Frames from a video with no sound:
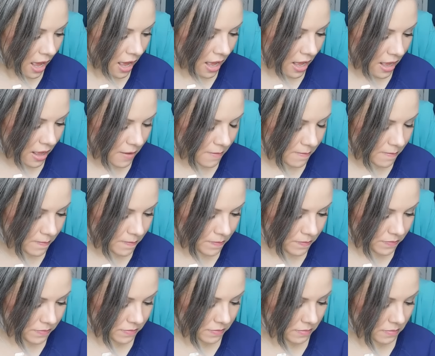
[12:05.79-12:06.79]
Um,
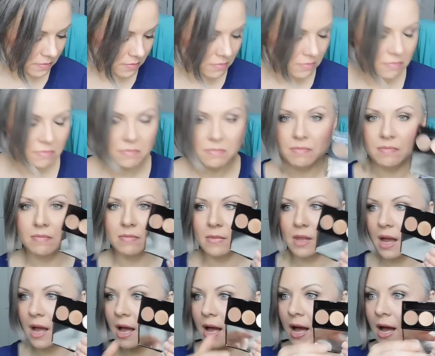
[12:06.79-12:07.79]

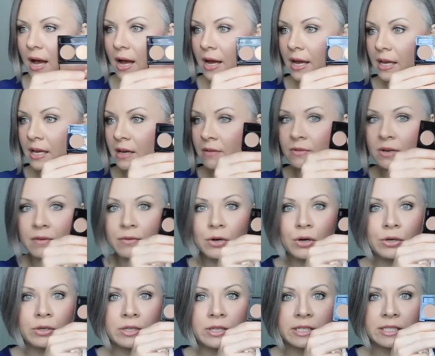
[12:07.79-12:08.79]
I have never
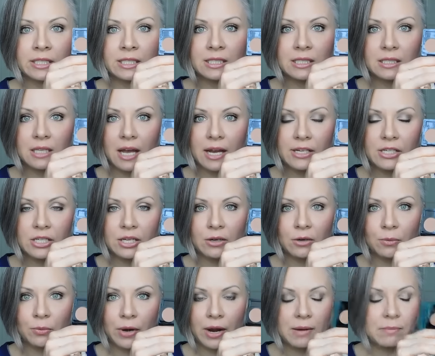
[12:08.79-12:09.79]
heard of this
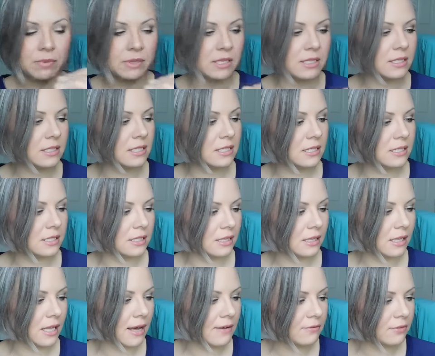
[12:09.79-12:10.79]
eyeshadow brand, but this is
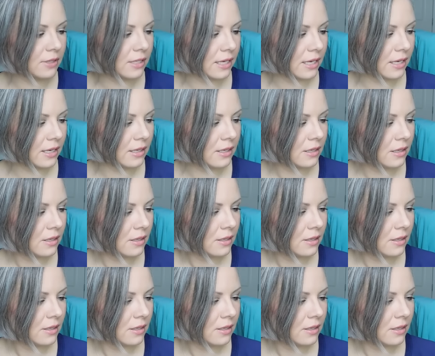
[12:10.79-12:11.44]
lovely.